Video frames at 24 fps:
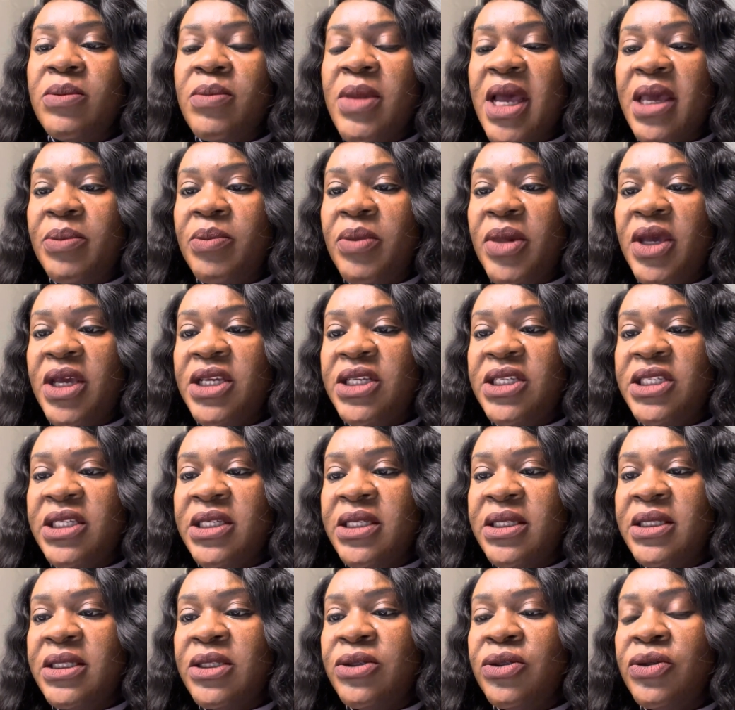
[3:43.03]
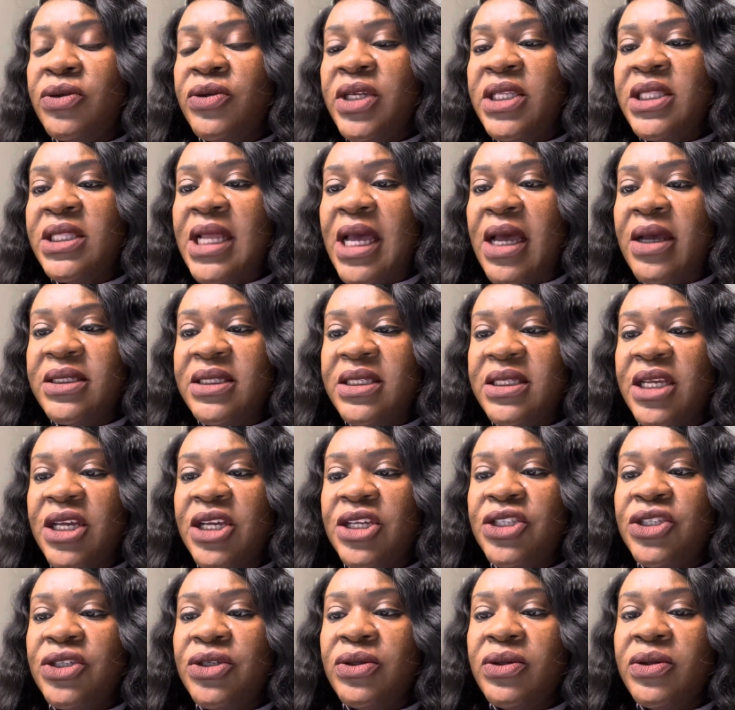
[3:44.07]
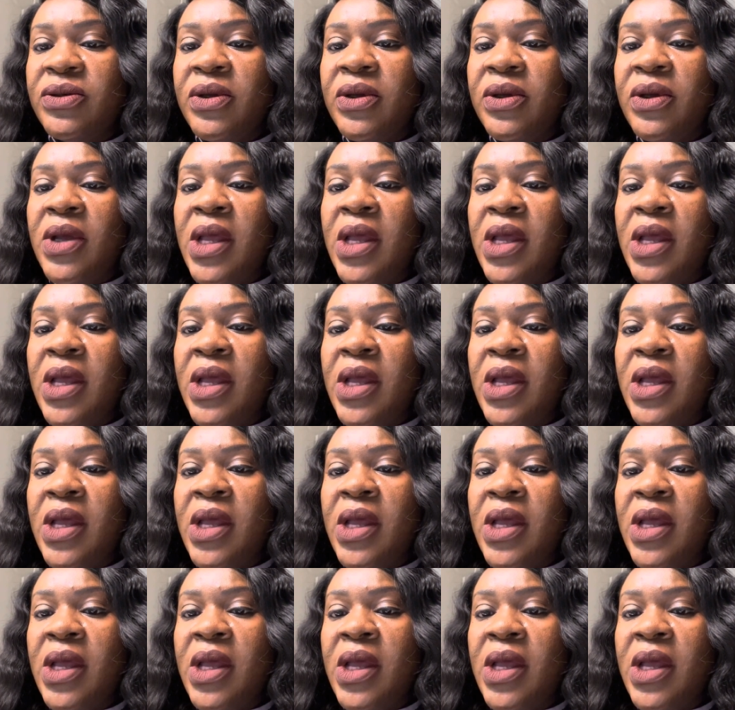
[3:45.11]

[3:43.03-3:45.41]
my patient during our section,